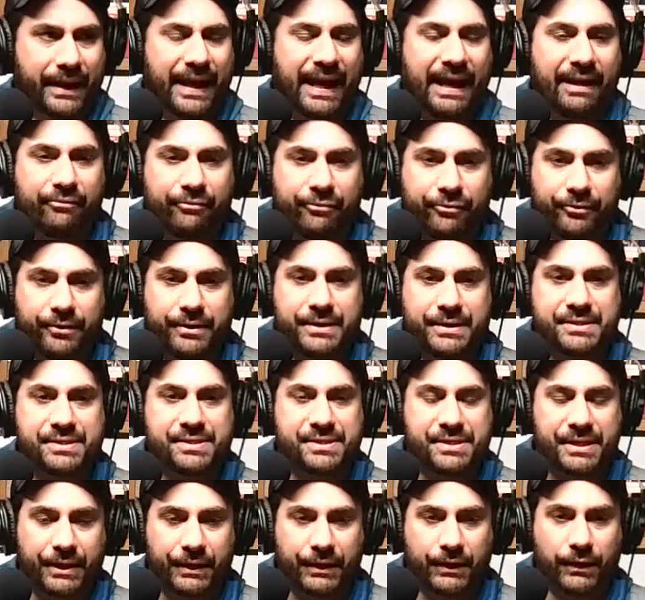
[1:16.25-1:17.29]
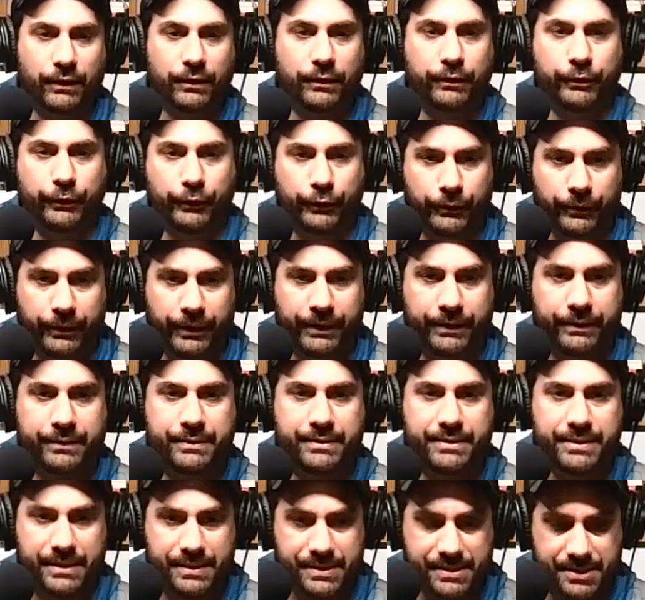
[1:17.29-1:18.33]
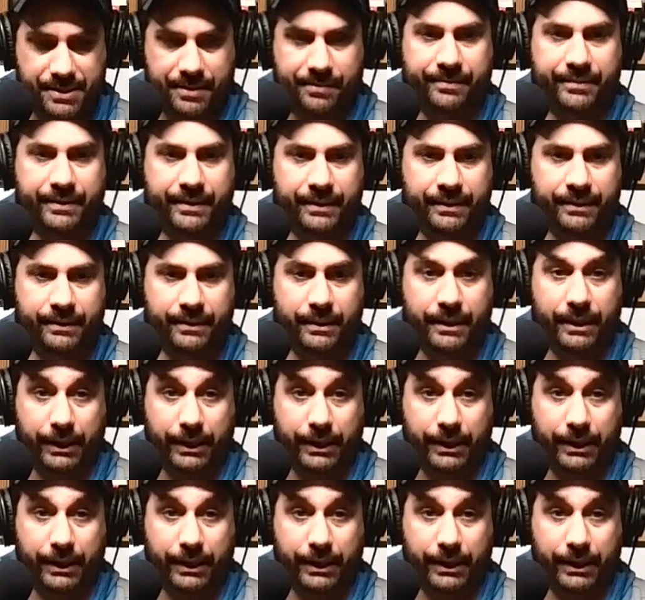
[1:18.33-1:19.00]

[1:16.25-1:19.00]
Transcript: Every single unit did something,